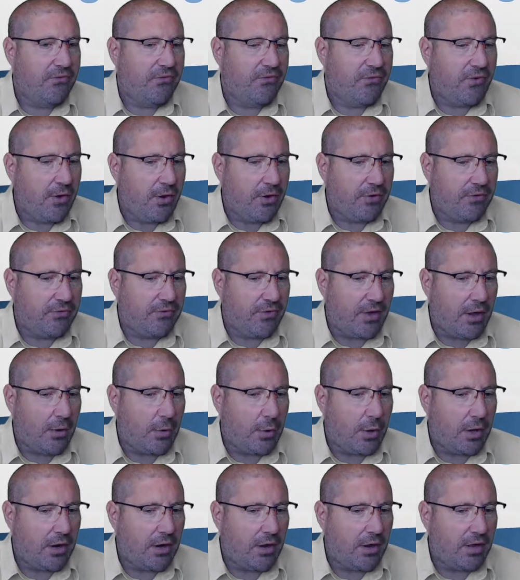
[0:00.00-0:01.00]
First
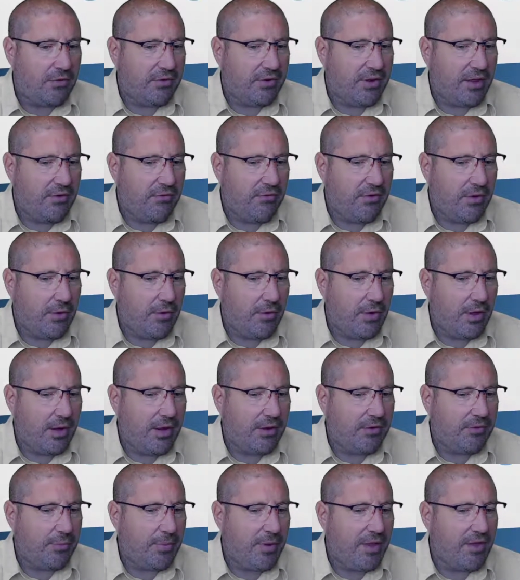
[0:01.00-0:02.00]
though, I'd like to give you a
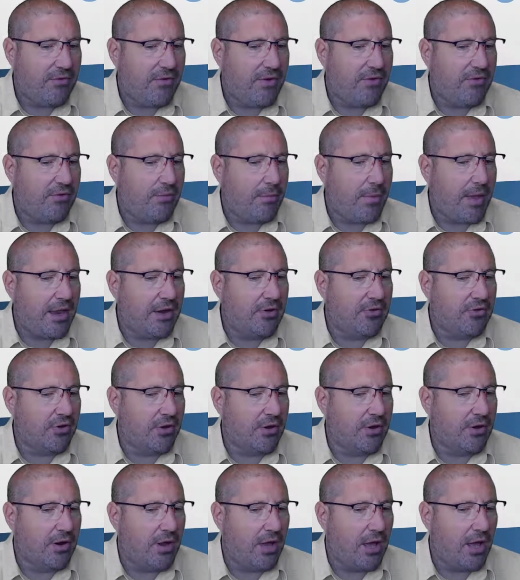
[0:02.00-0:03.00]
little bit of
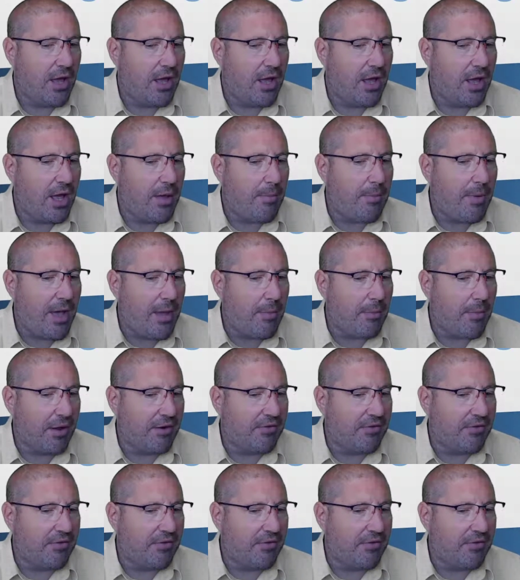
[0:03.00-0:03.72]
information about